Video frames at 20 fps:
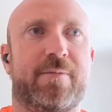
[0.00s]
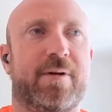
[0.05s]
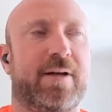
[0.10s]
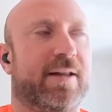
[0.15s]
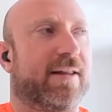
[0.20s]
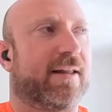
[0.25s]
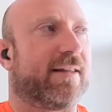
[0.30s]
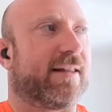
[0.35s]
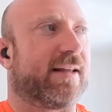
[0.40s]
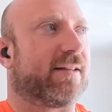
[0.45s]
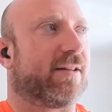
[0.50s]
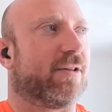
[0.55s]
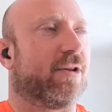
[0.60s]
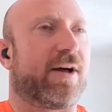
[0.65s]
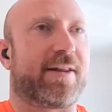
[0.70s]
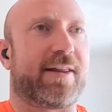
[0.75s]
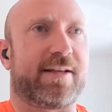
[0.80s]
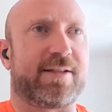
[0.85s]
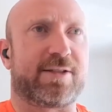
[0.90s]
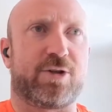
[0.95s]
think a lot
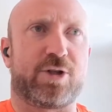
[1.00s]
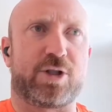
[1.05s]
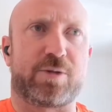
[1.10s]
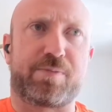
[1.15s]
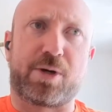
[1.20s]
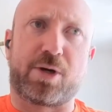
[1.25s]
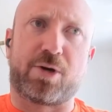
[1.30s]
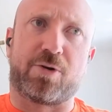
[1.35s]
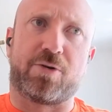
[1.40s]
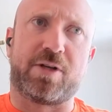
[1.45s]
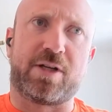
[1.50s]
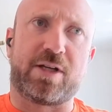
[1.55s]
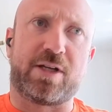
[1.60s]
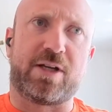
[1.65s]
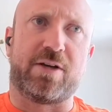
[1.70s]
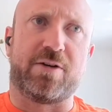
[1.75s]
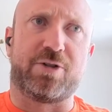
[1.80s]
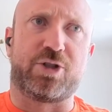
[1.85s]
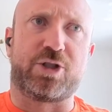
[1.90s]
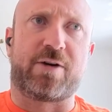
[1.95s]
of things that are just purely
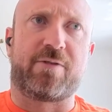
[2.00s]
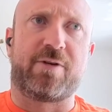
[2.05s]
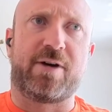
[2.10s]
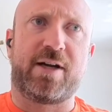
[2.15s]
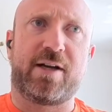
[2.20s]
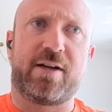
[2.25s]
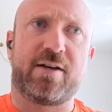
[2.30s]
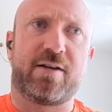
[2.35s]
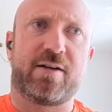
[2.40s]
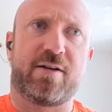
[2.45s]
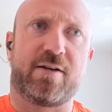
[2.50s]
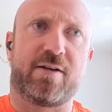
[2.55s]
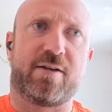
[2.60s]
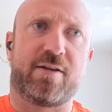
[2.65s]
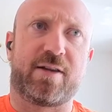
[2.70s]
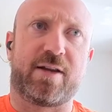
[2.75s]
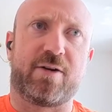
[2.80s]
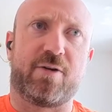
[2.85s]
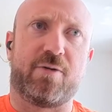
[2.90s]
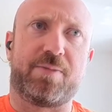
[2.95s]
yield generating,
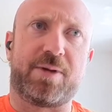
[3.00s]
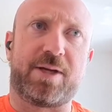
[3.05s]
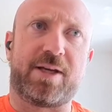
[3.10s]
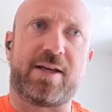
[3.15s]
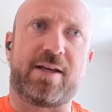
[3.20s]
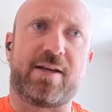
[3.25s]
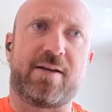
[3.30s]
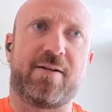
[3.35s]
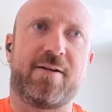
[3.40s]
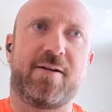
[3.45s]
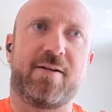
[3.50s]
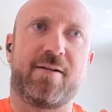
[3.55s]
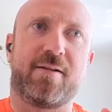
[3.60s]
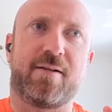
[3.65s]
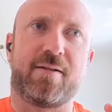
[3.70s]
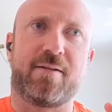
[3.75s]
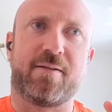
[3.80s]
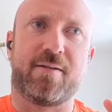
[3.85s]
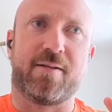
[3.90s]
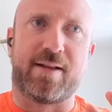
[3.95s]
there'll be
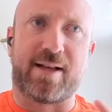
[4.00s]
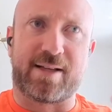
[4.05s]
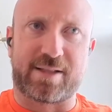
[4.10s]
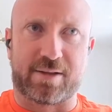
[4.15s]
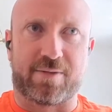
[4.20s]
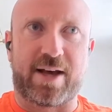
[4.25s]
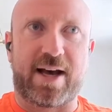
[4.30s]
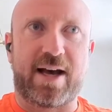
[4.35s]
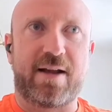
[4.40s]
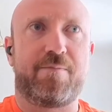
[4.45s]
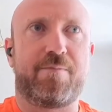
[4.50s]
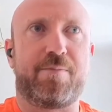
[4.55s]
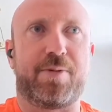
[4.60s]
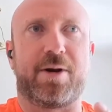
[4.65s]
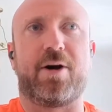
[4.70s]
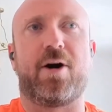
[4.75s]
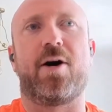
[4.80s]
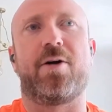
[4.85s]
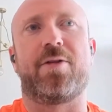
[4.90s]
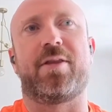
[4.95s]
less of that. But
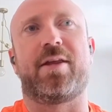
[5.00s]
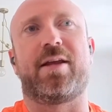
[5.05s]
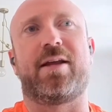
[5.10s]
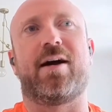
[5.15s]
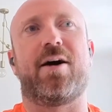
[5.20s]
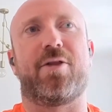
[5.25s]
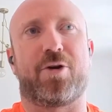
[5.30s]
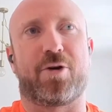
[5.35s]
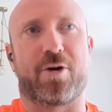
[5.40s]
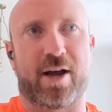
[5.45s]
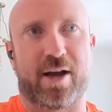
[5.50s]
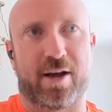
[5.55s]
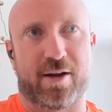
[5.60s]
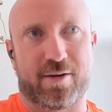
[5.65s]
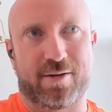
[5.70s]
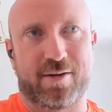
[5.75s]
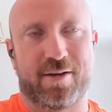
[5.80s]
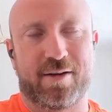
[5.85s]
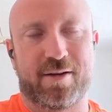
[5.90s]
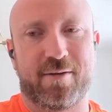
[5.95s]
on the other
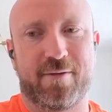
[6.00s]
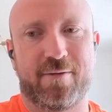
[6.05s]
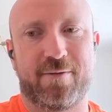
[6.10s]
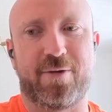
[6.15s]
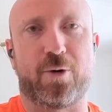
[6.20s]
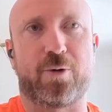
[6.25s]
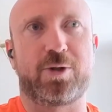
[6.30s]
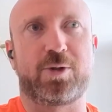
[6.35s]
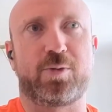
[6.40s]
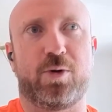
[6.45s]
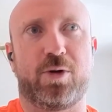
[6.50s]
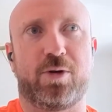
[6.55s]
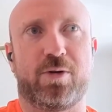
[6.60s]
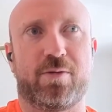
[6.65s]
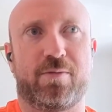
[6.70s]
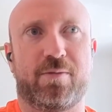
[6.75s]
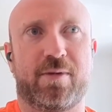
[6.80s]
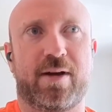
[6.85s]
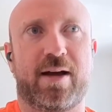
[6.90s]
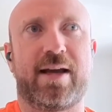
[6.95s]
hand, folks
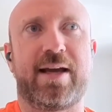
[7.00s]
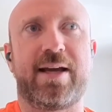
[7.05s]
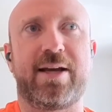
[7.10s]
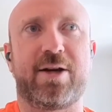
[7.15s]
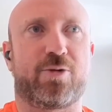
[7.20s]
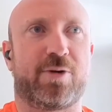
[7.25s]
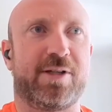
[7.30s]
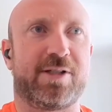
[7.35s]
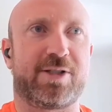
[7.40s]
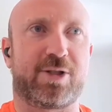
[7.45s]
will increase their